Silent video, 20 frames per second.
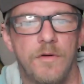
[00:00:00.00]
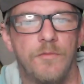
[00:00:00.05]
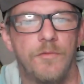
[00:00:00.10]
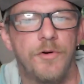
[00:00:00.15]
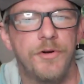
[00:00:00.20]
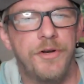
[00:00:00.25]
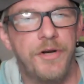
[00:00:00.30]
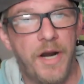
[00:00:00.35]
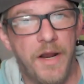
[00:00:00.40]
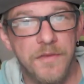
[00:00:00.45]

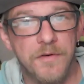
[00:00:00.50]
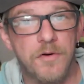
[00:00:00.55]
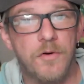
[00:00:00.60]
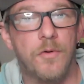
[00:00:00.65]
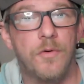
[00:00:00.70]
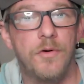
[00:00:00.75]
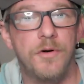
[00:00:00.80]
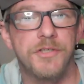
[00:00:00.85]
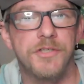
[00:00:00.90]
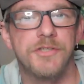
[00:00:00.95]
when you're on the
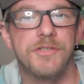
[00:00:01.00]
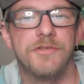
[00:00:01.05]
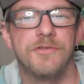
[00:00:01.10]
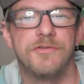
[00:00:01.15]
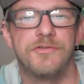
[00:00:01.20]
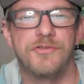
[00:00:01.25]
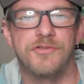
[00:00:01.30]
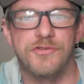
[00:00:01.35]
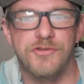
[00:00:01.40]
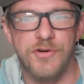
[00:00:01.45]
course,
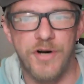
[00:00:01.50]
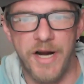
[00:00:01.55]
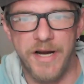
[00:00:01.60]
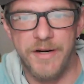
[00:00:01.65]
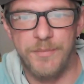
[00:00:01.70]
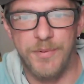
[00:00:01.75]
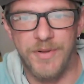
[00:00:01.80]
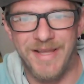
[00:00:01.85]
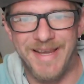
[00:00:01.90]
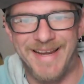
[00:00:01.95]
try
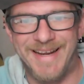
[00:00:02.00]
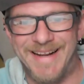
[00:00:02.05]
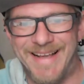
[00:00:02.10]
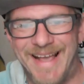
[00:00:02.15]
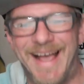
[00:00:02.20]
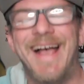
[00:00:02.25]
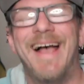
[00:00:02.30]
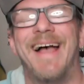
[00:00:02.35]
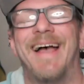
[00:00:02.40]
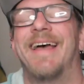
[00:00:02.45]
to plan
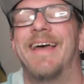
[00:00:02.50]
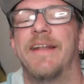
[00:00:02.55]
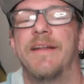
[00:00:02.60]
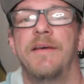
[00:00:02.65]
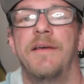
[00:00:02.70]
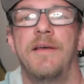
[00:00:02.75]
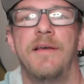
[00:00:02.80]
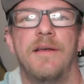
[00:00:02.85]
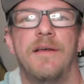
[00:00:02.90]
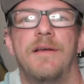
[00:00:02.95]
ahead.
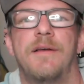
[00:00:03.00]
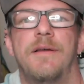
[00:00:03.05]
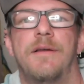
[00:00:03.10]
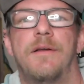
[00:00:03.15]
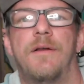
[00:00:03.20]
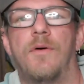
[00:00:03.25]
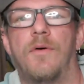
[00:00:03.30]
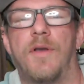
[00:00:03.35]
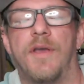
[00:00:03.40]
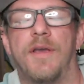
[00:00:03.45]

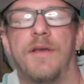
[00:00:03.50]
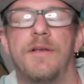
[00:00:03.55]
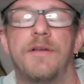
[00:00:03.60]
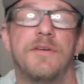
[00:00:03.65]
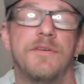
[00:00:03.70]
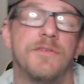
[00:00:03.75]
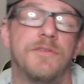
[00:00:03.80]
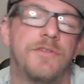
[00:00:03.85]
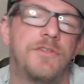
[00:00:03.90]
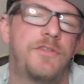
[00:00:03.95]
Okay,
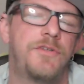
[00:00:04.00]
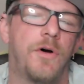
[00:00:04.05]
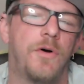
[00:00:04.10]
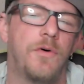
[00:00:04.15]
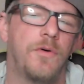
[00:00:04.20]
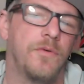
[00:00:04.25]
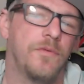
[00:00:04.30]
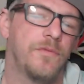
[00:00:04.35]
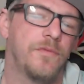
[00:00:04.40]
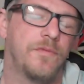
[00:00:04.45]

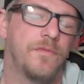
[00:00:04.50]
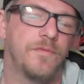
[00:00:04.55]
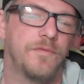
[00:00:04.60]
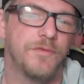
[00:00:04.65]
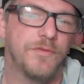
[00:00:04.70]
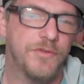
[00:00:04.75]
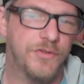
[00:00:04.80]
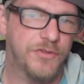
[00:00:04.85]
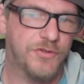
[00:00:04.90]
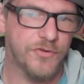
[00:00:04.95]
don't
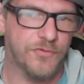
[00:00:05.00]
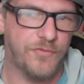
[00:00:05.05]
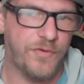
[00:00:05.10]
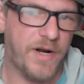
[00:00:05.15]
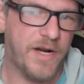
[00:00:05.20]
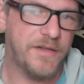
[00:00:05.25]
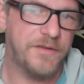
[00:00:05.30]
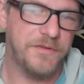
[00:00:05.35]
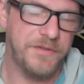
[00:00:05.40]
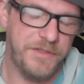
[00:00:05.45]

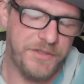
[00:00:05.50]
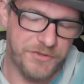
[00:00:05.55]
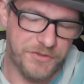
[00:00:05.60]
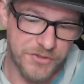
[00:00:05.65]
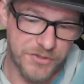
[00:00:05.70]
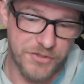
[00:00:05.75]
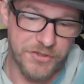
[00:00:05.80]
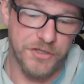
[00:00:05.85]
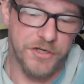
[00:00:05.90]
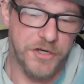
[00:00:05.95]
directly
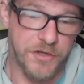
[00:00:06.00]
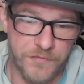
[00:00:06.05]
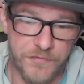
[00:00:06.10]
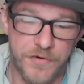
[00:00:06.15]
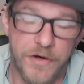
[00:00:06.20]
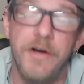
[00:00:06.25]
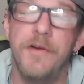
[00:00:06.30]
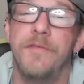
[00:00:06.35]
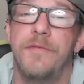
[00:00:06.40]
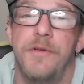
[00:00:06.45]
just look in
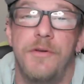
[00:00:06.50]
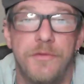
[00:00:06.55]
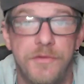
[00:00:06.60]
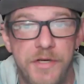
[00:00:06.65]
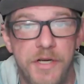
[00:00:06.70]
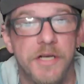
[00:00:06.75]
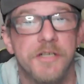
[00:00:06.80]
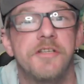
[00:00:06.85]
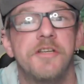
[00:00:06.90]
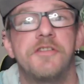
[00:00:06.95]
front of you.
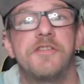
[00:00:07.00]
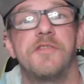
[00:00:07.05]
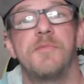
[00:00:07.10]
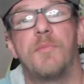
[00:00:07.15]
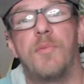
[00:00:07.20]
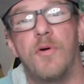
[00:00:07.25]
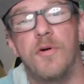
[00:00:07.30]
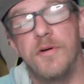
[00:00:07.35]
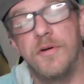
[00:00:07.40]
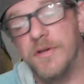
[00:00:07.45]
Yes, it's
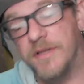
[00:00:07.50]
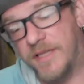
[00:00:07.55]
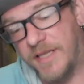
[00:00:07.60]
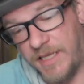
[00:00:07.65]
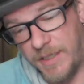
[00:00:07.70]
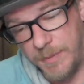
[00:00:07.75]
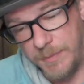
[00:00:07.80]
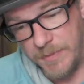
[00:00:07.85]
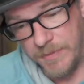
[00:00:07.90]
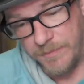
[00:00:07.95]
important to
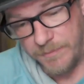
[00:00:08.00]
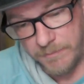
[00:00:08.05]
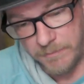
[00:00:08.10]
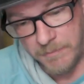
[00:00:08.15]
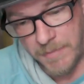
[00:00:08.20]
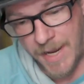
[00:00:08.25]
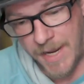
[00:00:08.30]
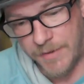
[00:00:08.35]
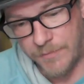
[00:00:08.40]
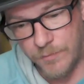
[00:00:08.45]
keep in
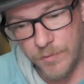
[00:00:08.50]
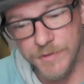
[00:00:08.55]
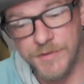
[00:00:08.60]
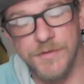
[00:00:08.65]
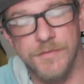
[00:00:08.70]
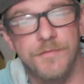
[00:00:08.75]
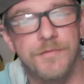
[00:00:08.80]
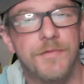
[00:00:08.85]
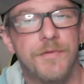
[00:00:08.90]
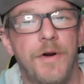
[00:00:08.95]
mind what's
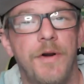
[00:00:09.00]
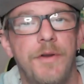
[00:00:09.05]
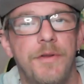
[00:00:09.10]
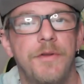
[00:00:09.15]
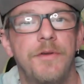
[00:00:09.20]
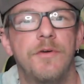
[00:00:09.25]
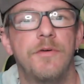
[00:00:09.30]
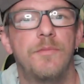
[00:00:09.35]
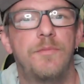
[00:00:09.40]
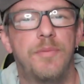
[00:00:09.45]
in front of
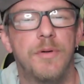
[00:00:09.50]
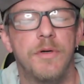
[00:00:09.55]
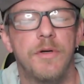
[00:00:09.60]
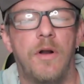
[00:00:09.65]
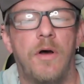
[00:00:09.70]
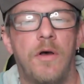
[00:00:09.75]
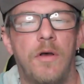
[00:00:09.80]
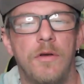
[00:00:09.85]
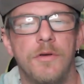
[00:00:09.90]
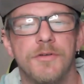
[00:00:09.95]
you, but
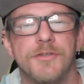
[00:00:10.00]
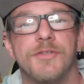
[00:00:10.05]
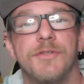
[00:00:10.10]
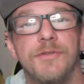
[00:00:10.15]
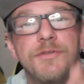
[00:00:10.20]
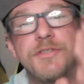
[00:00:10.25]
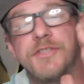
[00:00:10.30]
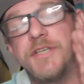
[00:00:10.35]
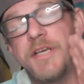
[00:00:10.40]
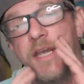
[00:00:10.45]

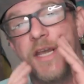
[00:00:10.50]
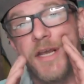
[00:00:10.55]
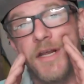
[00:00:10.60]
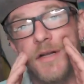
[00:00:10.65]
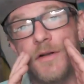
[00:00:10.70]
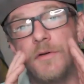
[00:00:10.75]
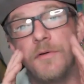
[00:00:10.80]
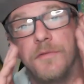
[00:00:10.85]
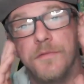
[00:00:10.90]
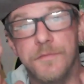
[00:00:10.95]
also
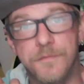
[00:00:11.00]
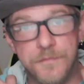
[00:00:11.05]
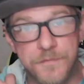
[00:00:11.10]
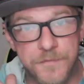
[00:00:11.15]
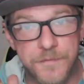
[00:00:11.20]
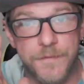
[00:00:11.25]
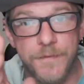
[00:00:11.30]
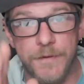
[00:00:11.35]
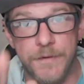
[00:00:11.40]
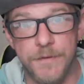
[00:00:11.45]
scan
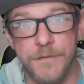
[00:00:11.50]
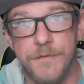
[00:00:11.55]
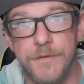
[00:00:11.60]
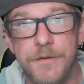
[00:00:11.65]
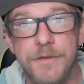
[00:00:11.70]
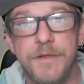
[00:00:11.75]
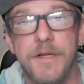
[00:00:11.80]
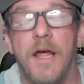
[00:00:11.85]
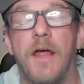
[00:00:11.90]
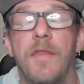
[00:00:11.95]

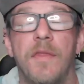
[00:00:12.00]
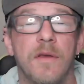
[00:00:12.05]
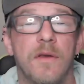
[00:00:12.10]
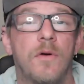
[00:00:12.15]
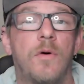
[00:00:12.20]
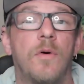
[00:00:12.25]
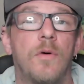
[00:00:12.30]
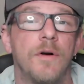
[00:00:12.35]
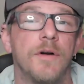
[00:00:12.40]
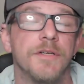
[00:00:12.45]
further down the
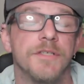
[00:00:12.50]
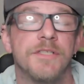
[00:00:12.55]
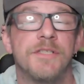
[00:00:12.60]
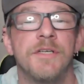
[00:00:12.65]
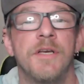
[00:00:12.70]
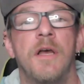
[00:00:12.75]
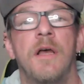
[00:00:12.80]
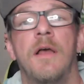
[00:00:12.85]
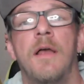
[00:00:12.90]
course.